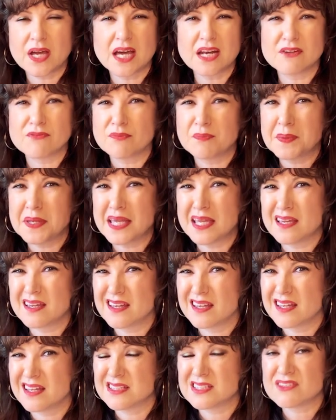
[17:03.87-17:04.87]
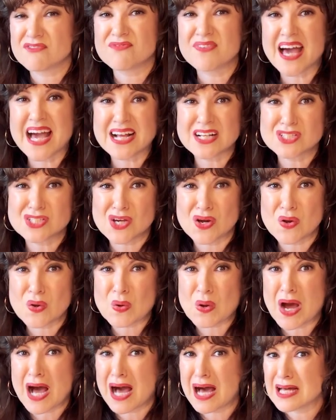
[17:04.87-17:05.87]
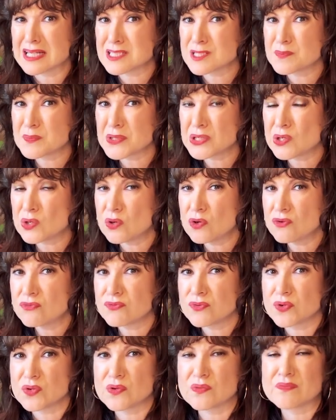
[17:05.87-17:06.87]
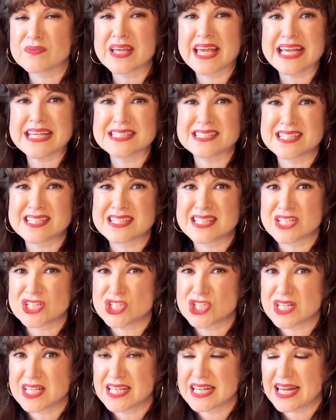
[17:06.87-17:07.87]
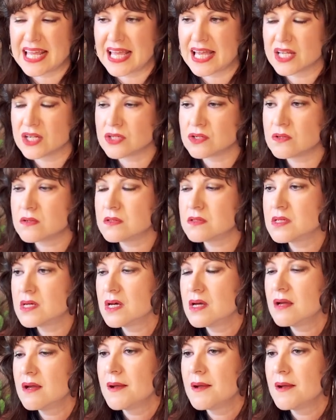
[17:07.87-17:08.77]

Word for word: kind of being a de facto hospital for cases that she can handle.